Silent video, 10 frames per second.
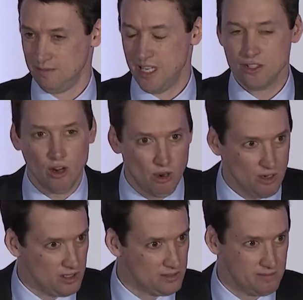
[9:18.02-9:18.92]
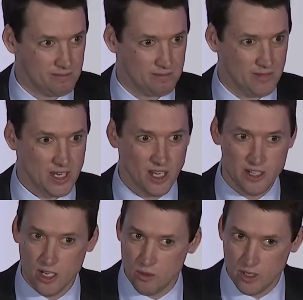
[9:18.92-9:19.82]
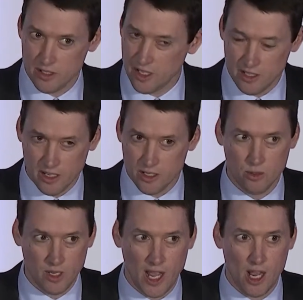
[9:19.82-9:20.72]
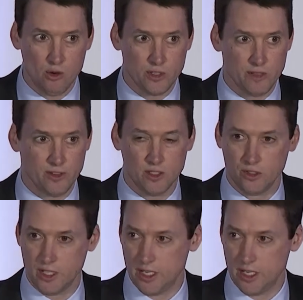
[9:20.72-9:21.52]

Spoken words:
It's hard. I know how difficult it